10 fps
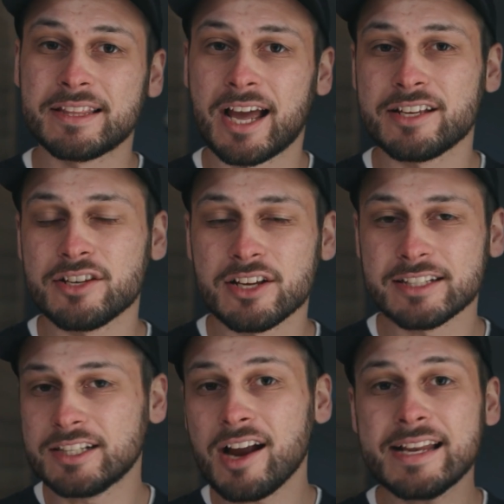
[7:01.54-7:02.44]

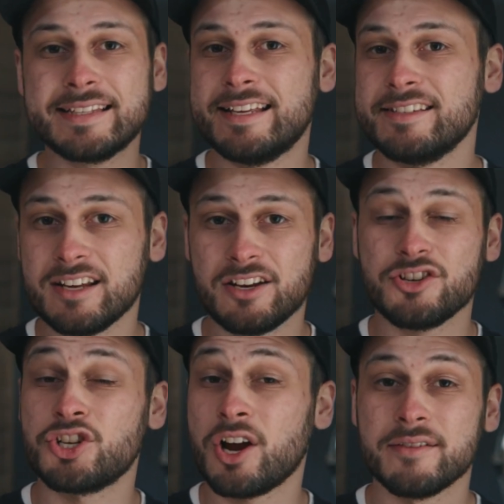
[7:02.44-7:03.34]
Lite, got a
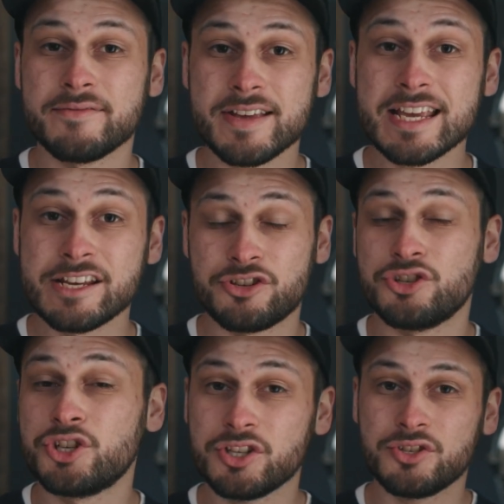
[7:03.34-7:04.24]
10-second shot of
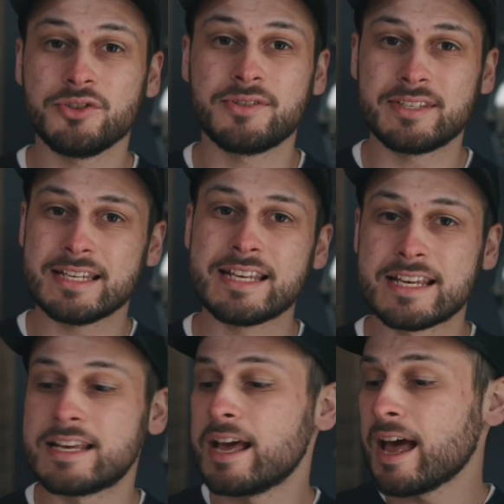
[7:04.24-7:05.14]
each just to
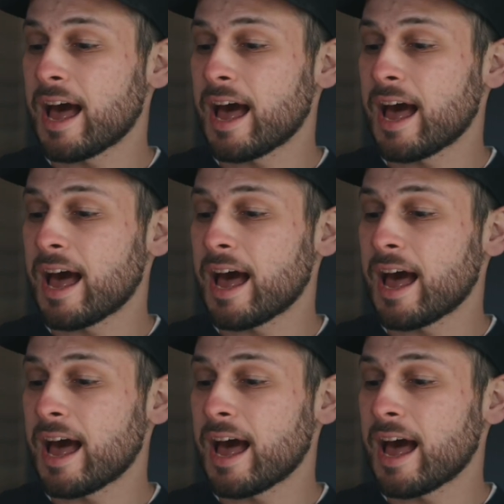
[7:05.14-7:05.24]
see